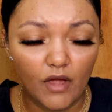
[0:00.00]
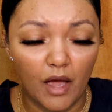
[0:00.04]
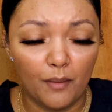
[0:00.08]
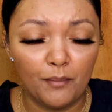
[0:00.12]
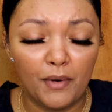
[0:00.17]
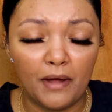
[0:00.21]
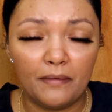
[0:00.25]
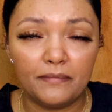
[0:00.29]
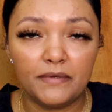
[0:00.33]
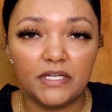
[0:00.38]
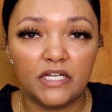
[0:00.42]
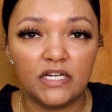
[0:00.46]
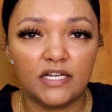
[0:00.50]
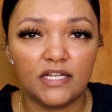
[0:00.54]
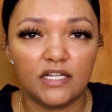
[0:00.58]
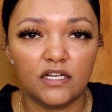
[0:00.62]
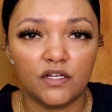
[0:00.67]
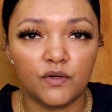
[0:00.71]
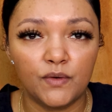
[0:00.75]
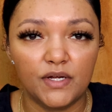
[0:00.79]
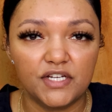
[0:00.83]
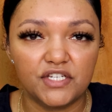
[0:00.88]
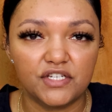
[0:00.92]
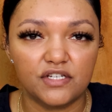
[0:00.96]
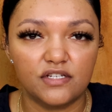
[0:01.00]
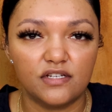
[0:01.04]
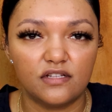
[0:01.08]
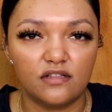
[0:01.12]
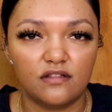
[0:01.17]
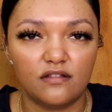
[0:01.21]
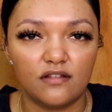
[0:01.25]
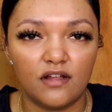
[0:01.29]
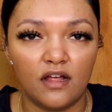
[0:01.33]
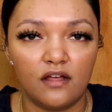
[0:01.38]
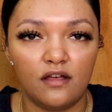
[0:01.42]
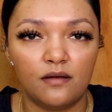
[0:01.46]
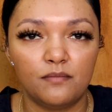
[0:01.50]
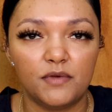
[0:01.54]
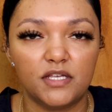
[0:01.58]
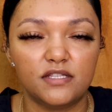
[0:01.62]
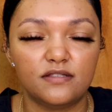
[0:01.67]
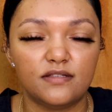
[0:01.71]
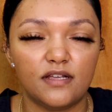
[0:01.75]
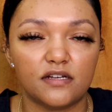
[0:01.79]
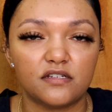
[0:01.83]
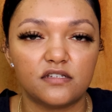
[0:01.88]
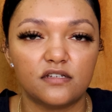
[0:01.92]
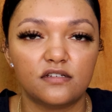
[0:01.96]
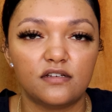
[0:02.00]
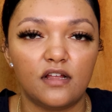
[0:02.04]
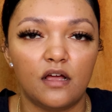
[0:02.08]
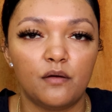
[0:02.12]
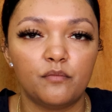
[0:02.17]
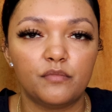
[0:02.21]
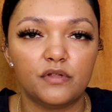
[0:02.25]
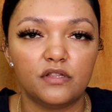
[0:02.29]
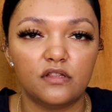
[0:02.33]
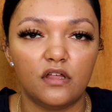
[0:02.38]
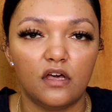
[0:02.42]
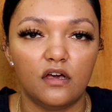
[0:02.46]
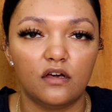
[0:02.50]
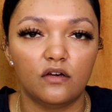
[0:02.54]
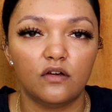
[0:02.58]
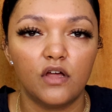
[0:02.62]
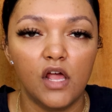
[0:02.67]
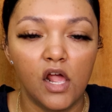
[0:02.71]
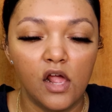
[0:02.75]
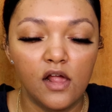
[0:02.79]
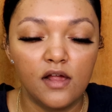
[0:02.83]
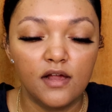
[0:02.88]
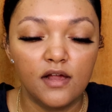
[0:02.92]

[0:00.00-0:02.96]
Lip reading: I'm probably going to get a question in the comment section down below.